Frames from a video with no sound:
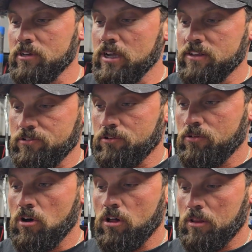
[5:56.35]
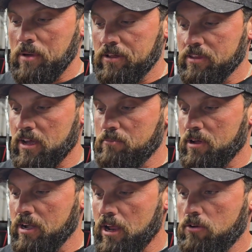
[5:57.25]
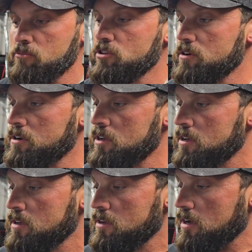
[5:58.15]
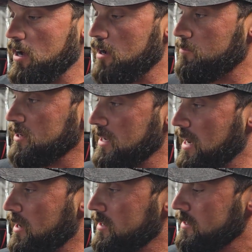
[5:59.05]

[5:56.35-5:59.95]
You guys know all about that by now, I'm sure. But yeah,